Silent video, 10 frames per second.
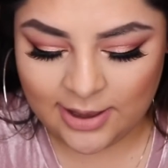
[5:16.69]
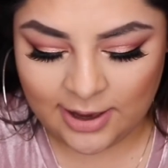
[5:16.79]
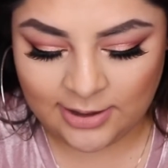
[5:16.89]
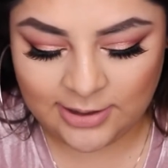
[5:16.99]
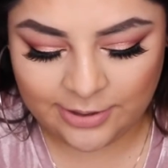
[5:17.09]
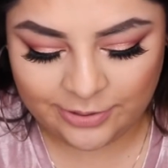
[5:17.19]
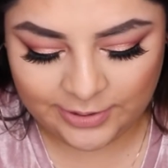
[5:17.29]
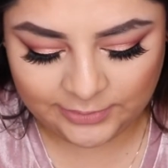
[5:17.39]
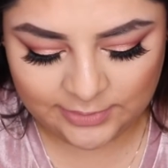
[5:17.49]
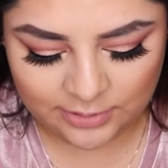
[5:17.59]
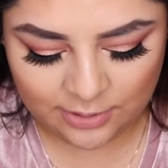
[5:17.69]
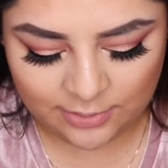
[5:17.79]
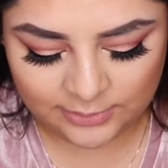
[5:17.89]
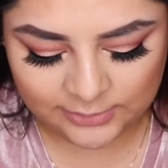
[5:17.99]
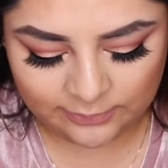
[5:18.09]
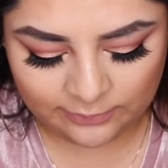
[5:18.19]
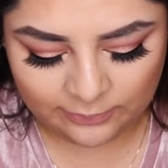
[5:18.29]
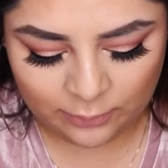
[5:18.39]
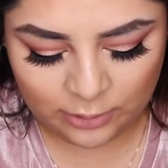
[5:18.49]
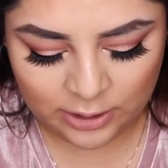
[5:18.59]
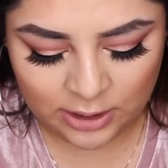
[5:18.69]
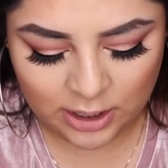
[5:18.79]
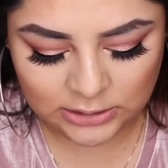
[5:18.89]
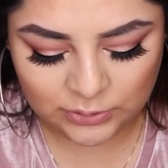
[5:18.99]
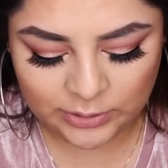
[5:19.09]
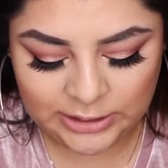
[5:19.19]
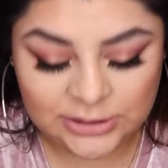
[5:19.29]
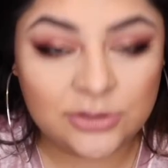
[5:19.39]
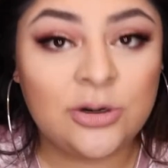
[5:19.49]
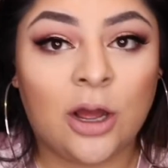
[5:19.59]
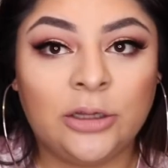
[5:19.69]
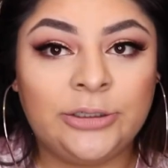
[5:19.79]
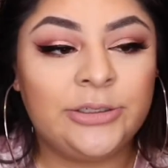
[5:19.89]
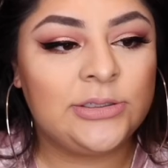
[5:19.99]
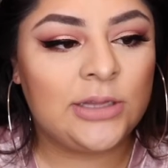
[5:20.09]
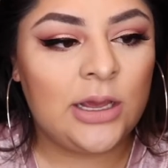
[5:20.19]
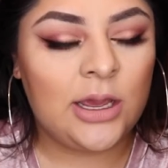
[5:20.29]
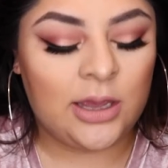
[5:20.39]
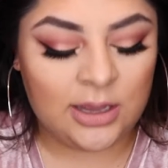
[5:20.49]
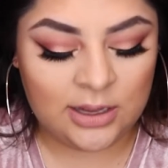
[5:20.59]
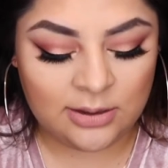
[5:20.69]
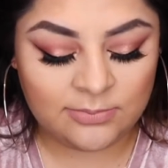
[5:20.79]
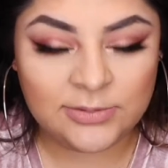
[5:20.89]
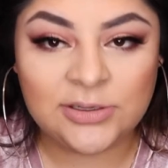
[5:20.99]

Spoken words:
And this goes for $22.